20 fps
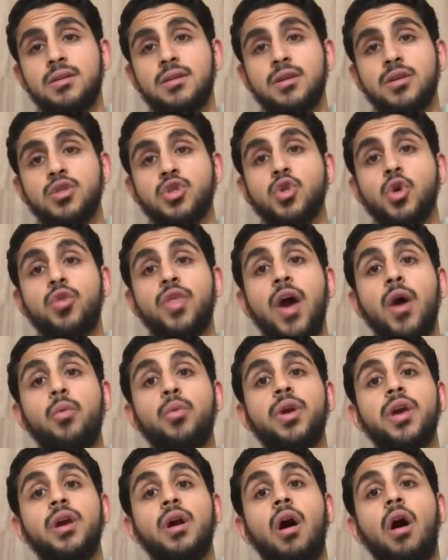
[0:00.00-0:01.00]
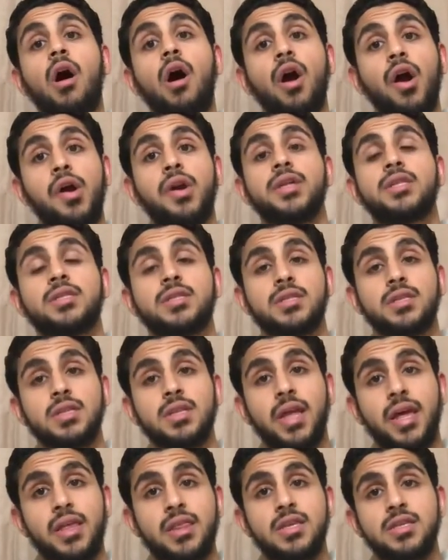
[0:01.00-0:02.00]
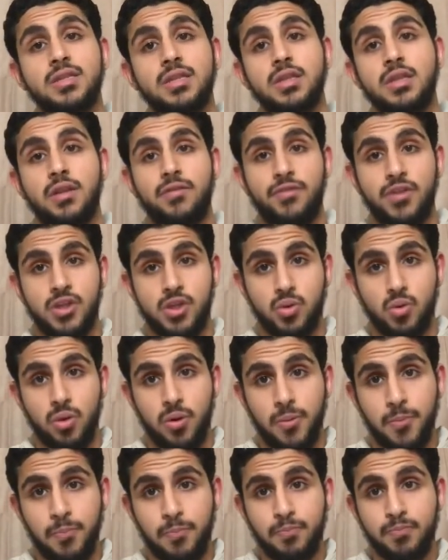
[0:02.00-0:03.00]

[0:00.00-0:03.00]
so that we aren't like this individual,